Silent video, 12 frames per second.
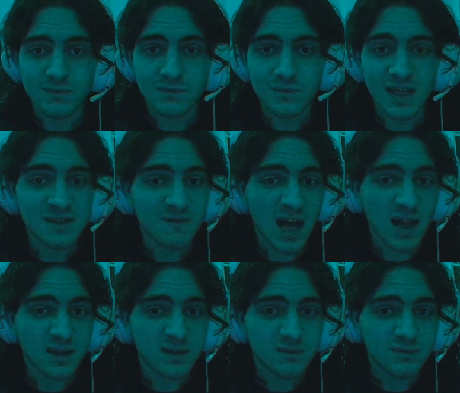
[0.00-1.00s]
That's
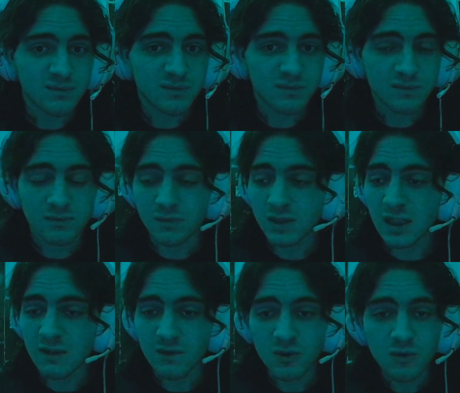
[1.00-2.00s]
valid.
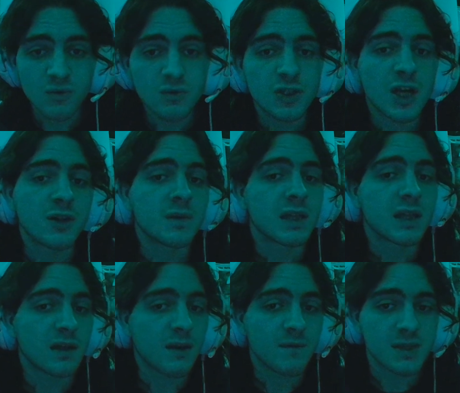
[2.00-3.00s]
If you genuinely
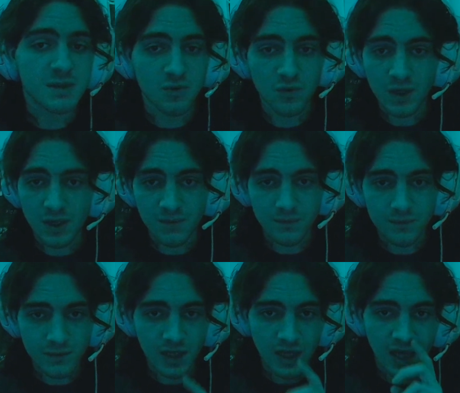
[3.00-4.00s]
love this movie
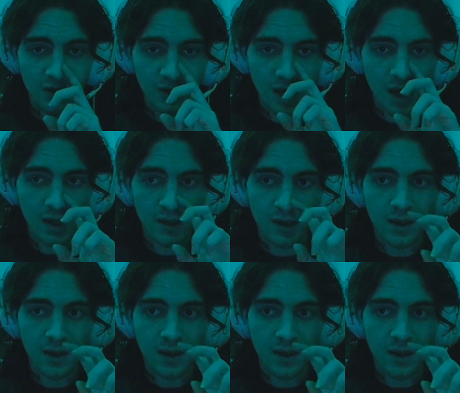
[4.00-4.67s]
and are not